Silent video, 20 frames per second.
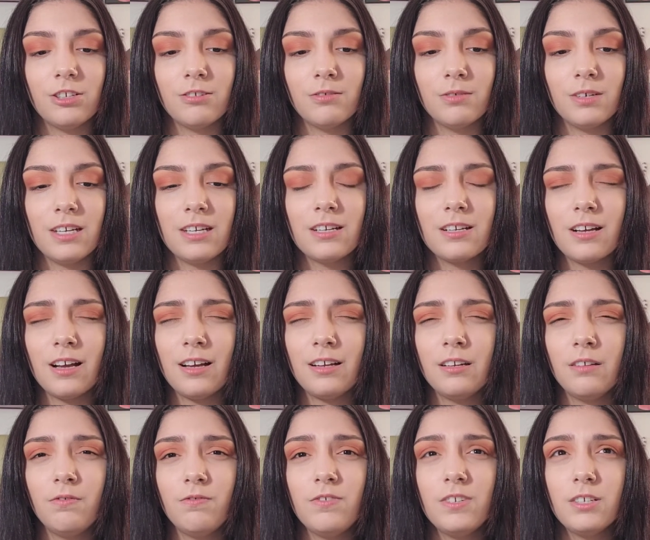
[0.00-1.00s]
So it
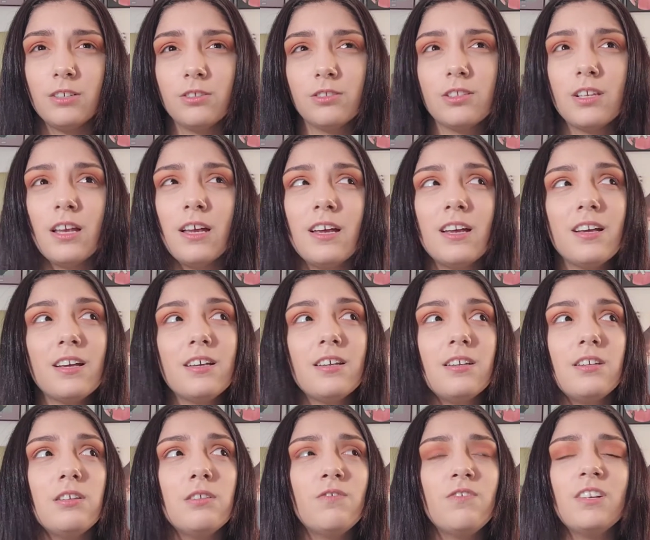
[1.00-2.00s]
kind of feels
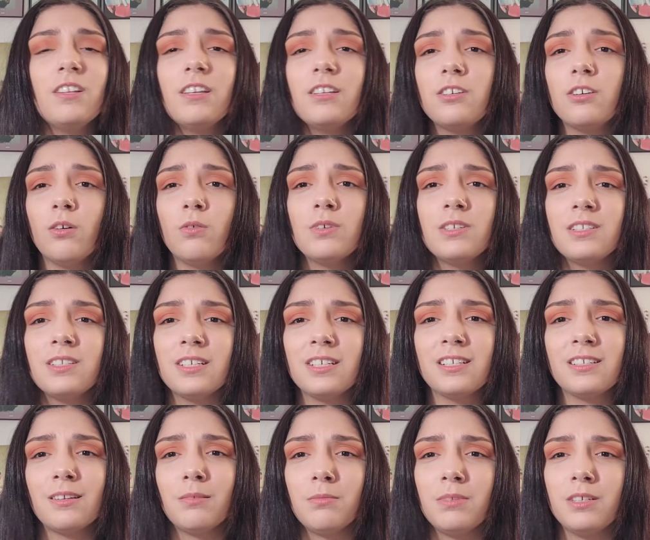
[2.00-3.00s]
you feel like you're always
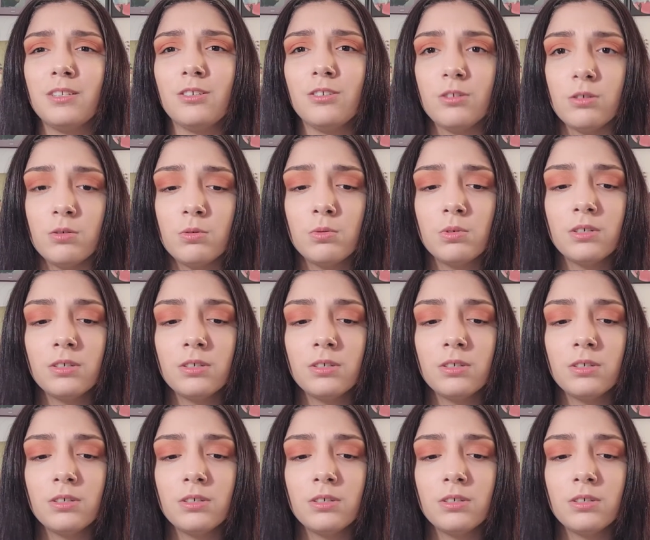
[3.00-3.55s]
getting something